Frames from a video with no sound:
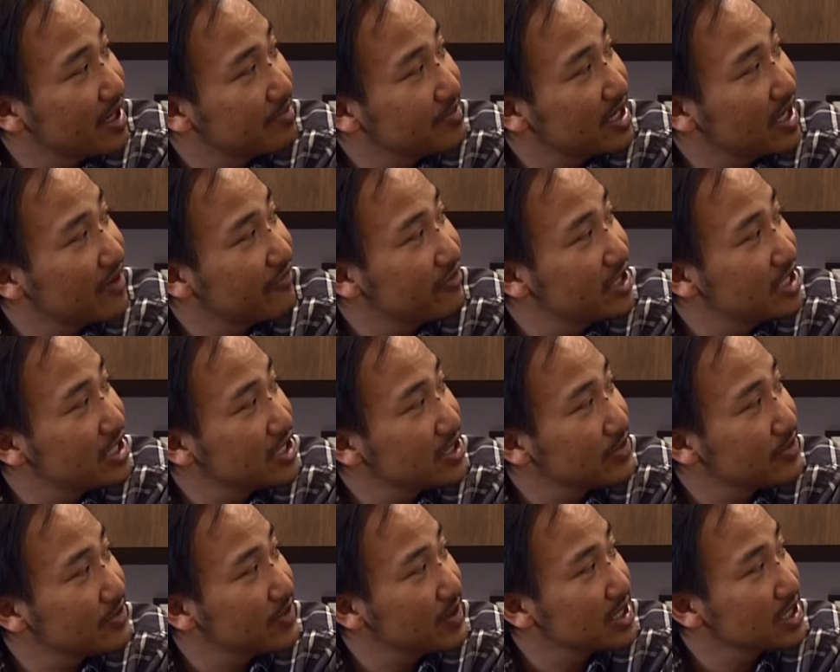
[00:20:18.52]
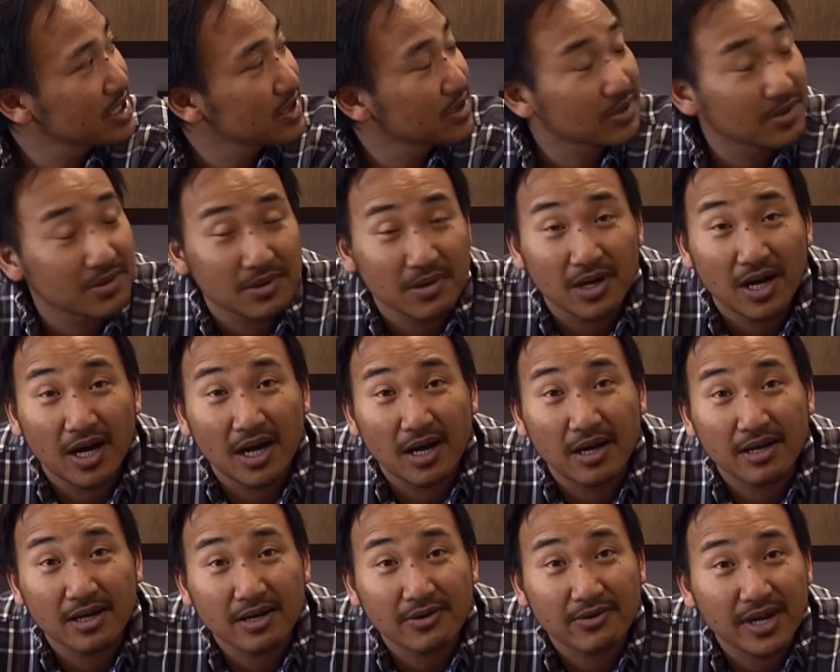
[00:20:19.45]
definition was
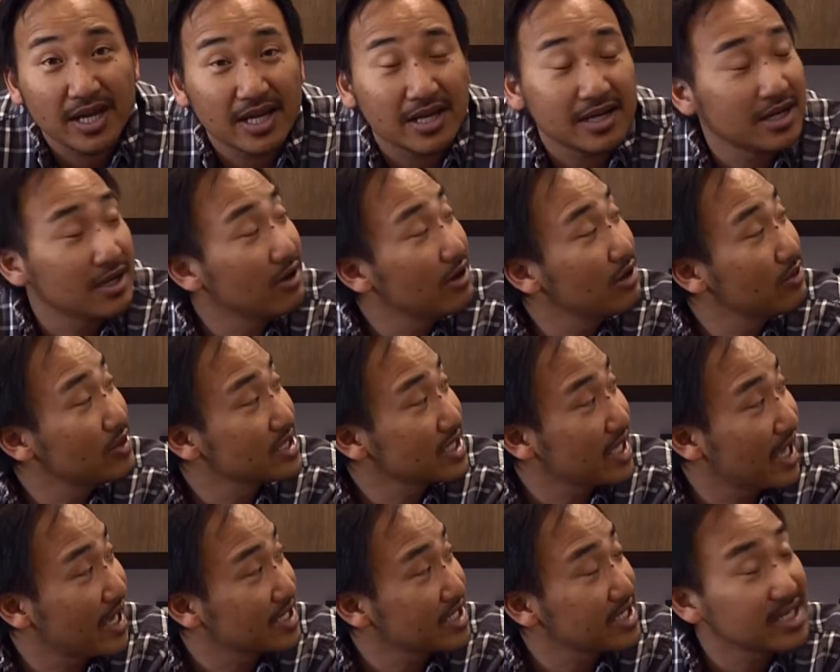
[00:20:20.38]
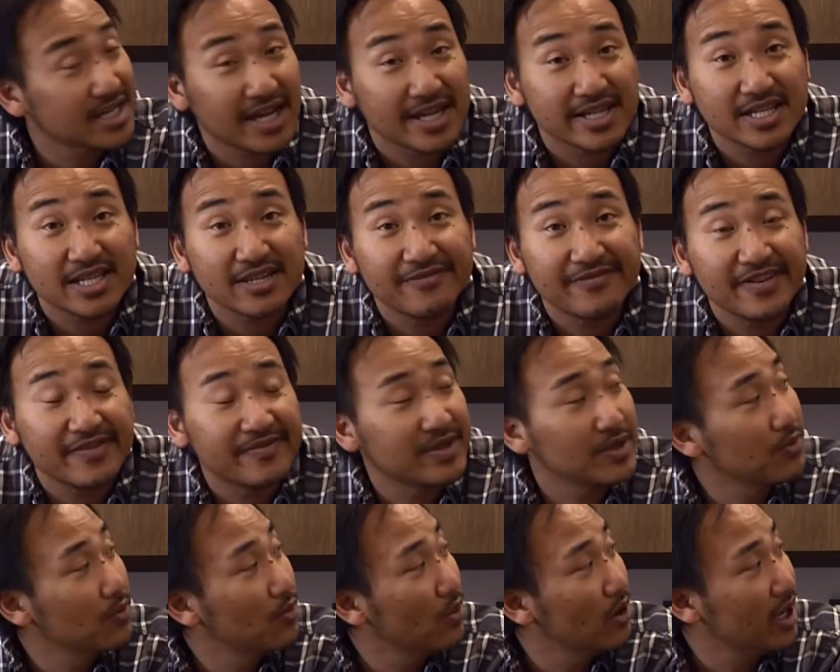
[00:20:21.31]
created. No, it was actually
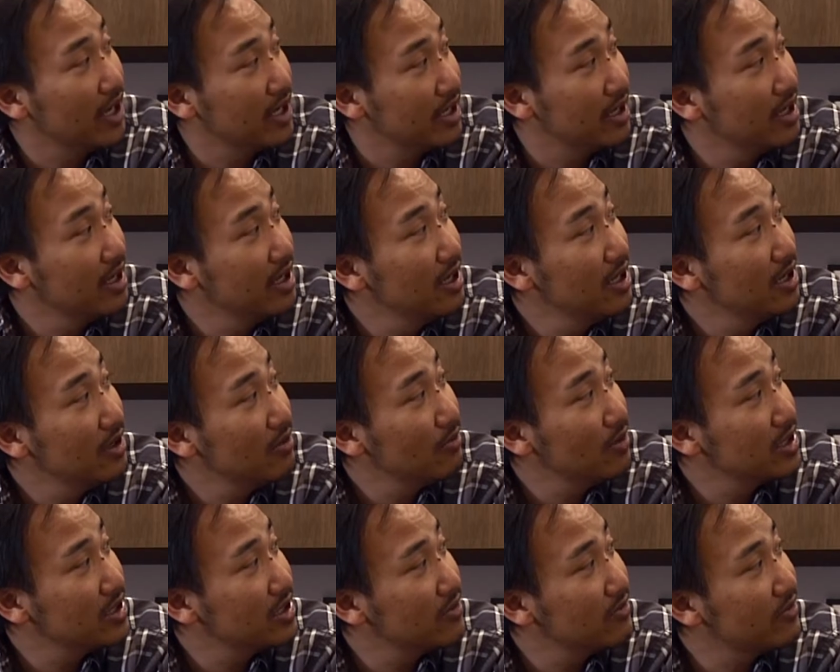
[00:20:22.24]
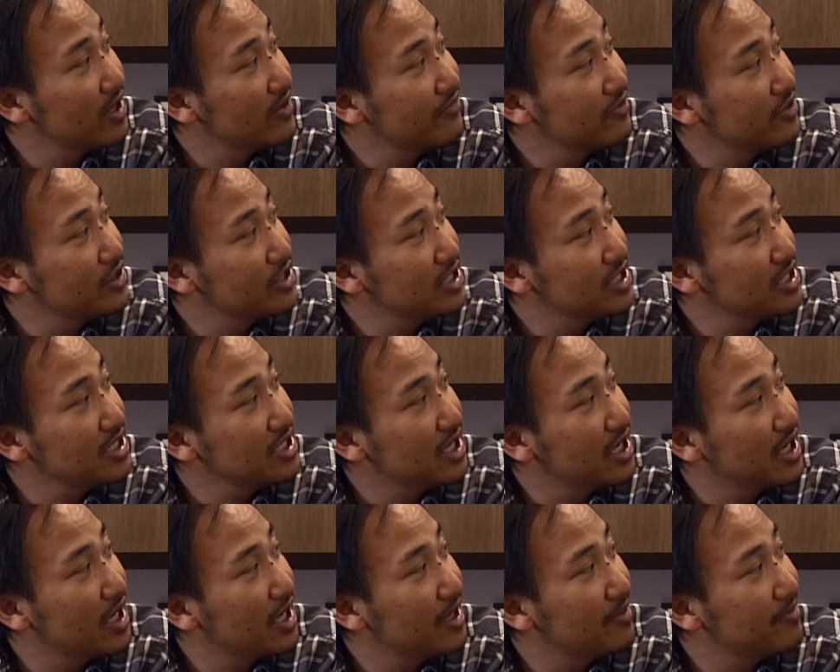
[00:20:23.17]
1951 when the Refugee
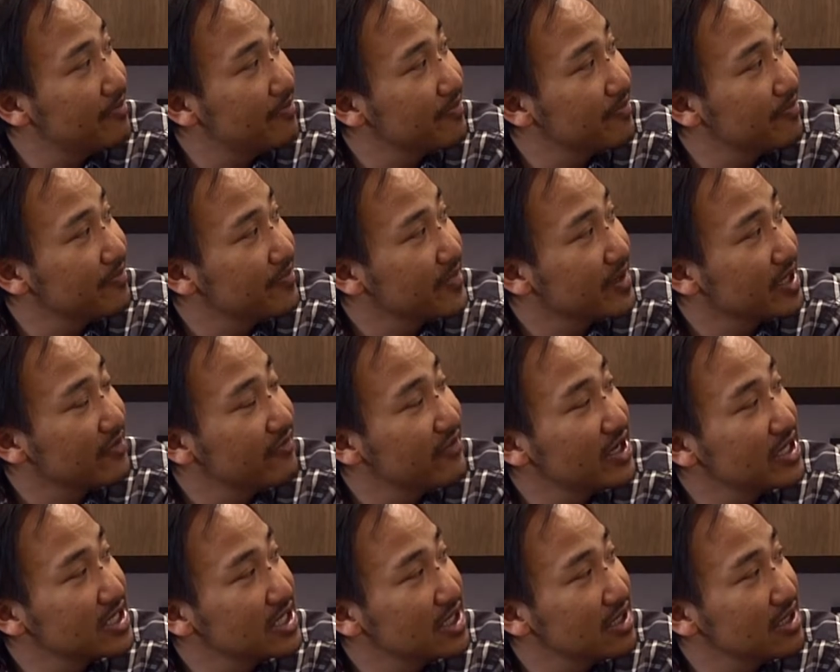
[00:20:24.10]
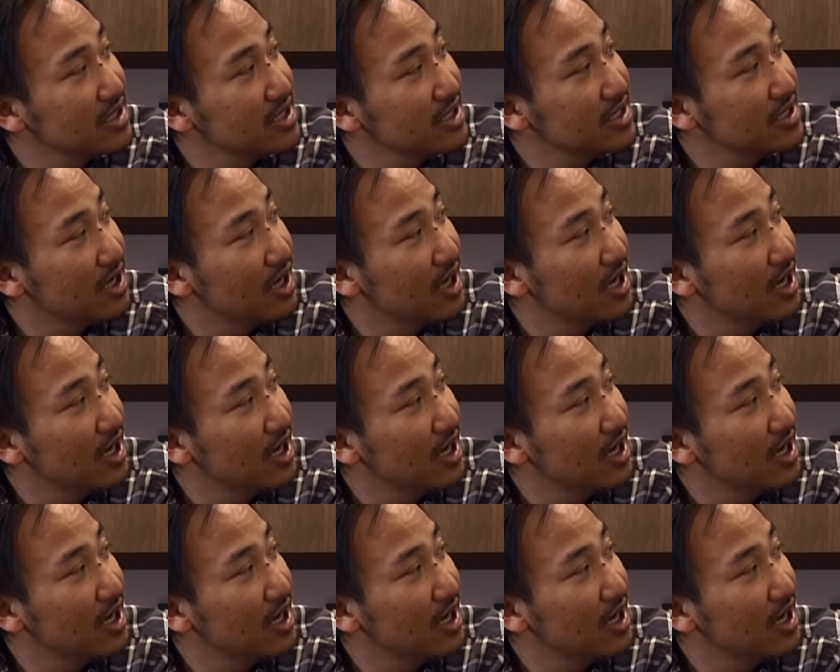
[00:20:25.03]
Convention